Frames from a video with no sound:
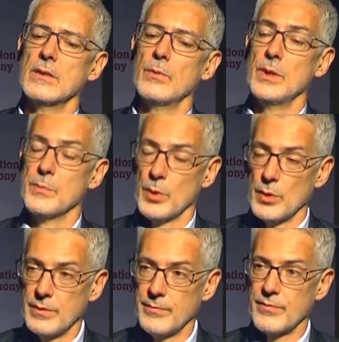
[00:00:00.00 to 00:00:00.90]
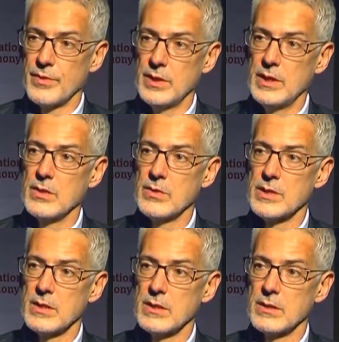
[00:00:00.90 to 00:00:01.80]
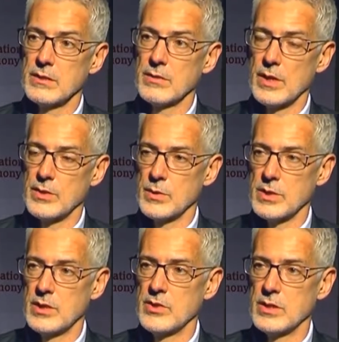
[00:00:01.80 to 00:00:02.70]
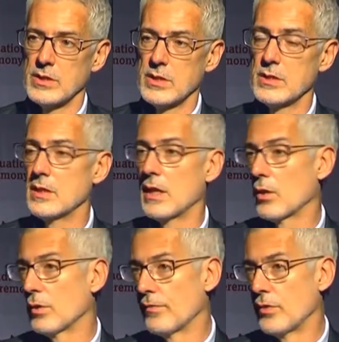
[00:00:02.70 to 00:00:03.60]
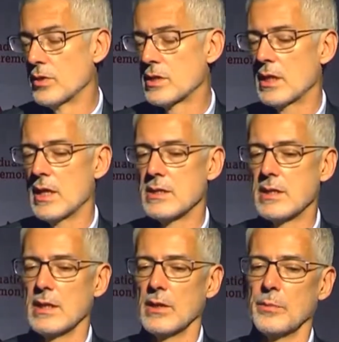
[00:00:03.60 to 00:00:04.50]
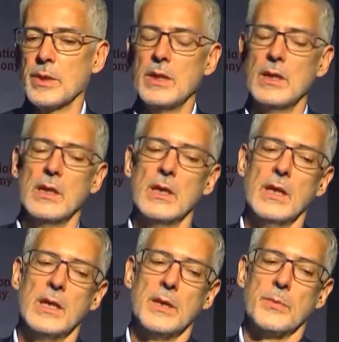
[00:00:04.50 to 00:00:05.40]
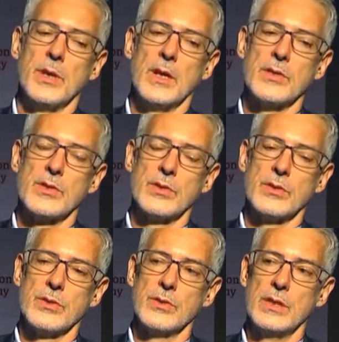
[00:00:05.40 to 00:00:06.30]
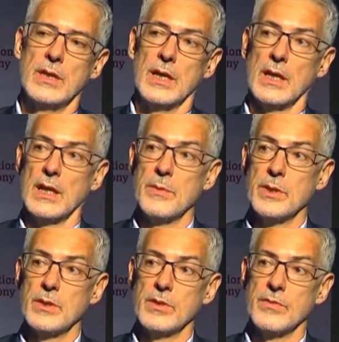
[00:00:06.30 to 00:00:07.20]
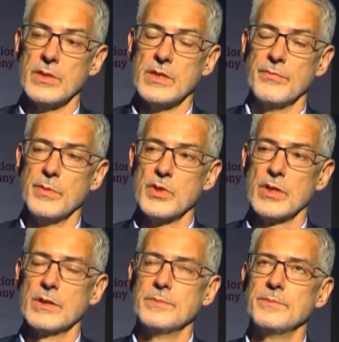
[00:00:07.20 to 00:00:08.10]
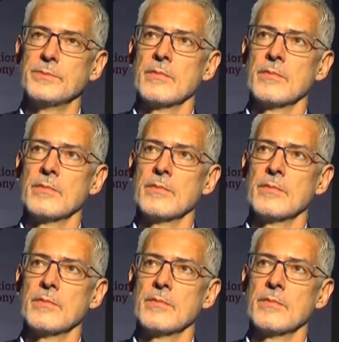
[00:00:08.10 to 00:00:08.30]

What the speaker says: we employed him for a year as a graduate teaching assistant. He got a first class LLB. He applied to do the LLM at the University of Michigan.